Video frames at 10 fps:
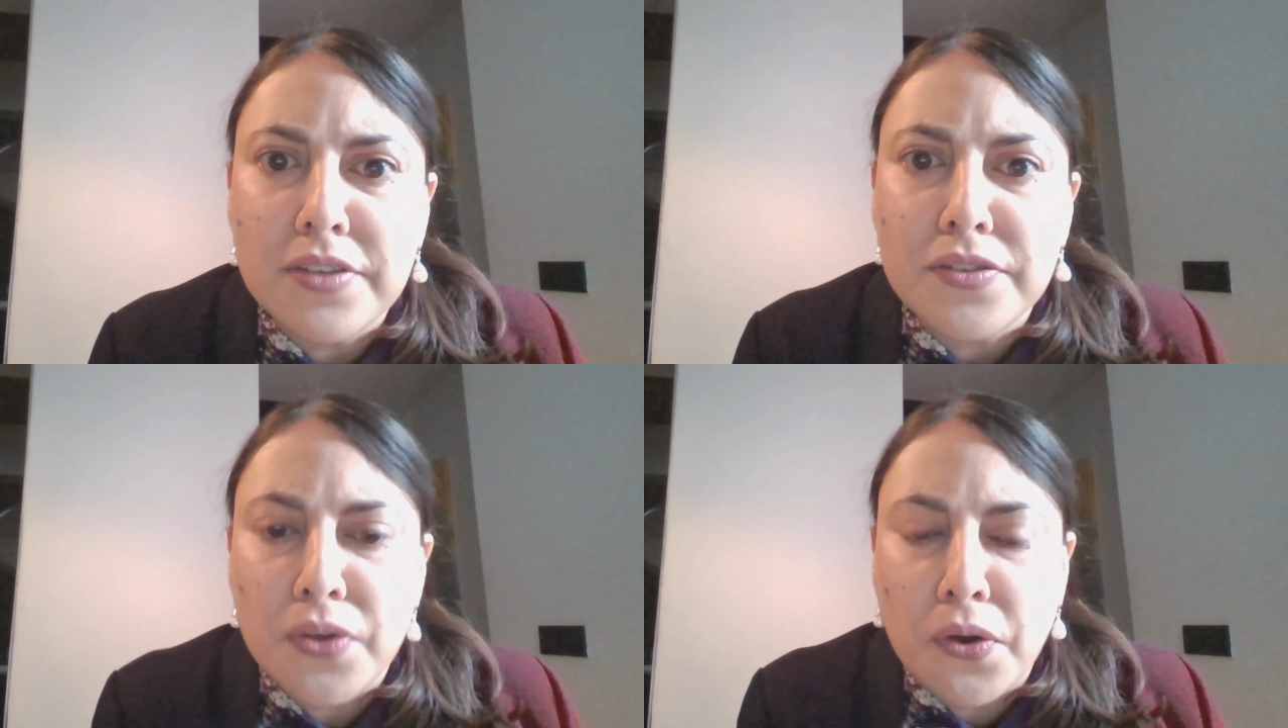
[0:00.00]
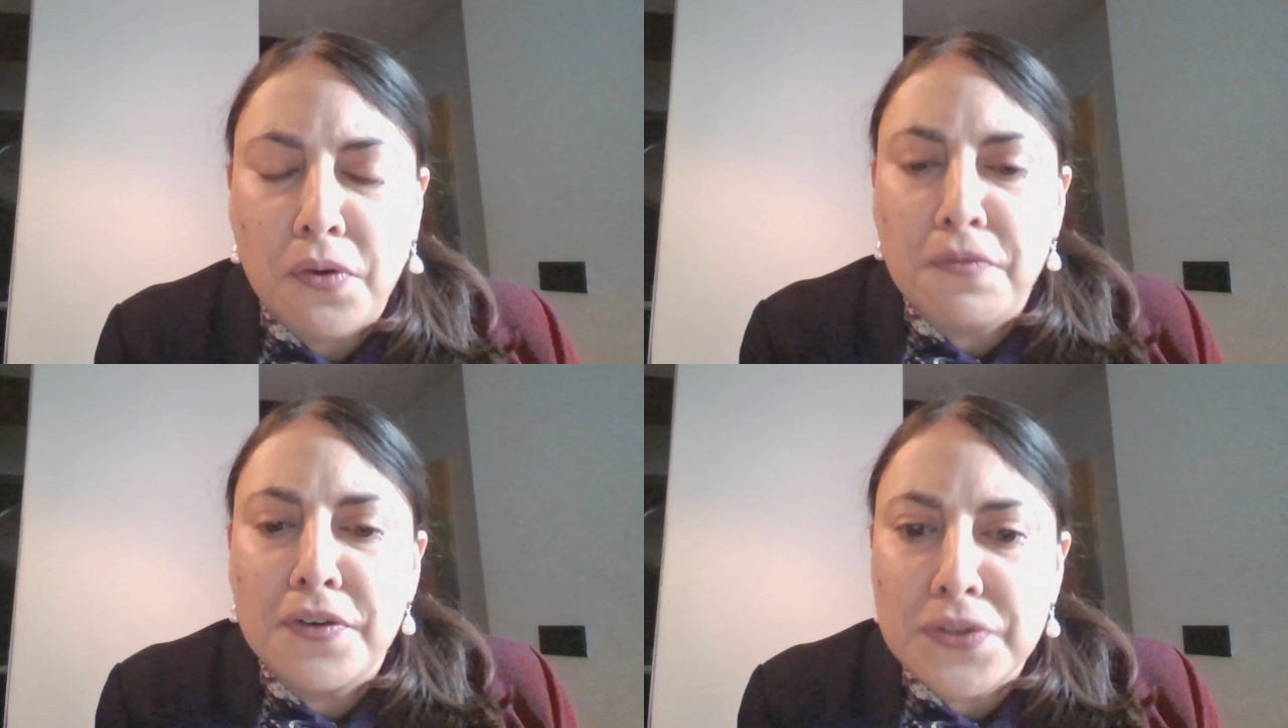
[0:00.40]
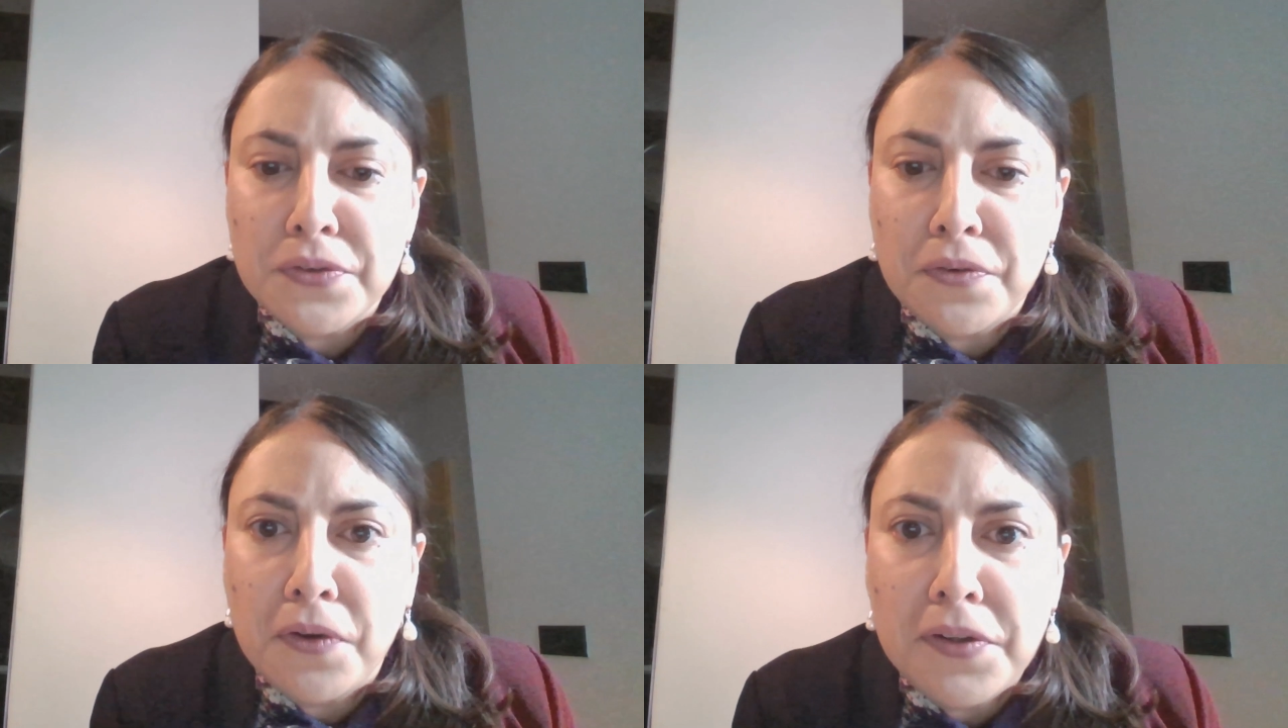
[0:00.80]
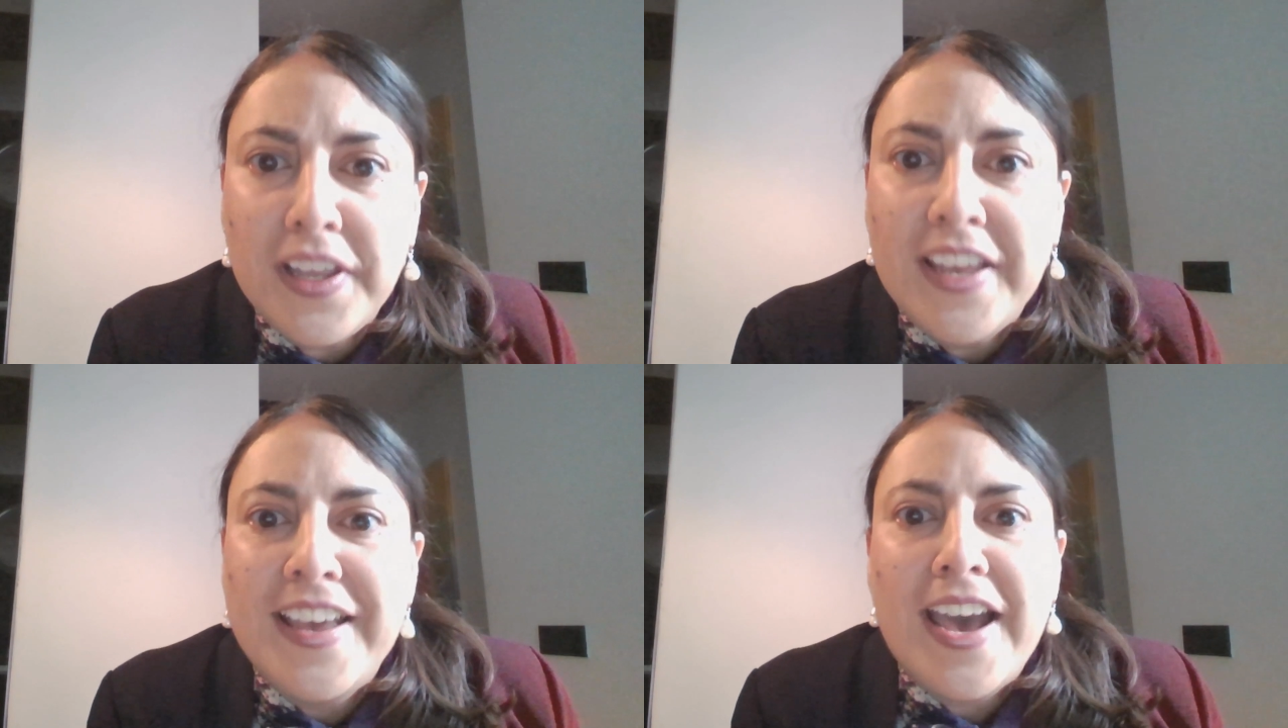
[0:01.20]
So first of all,
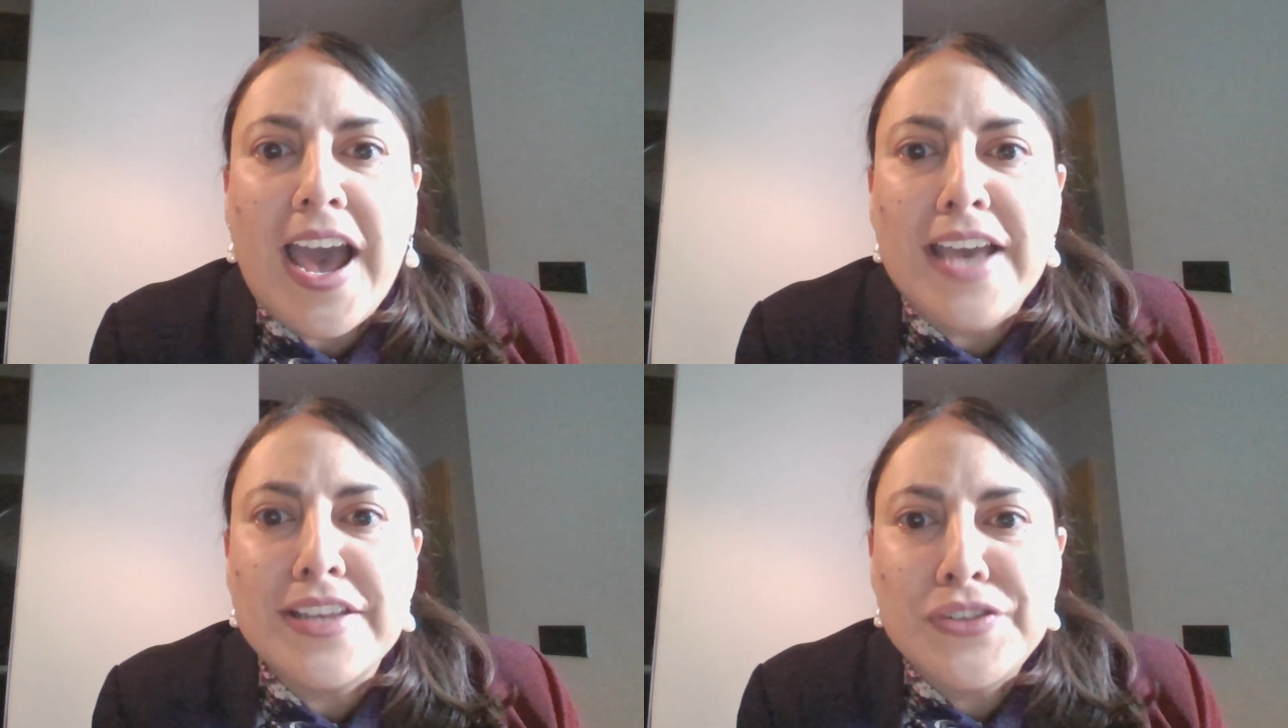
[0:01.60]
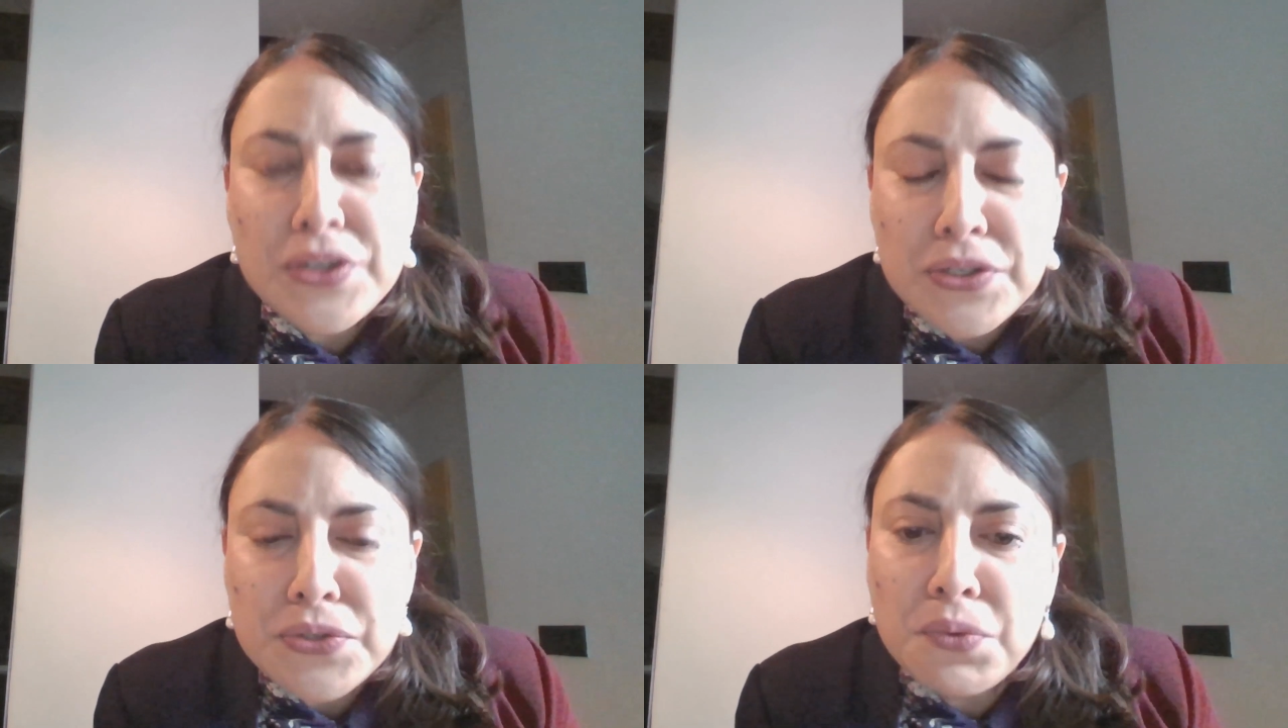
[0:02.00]
I just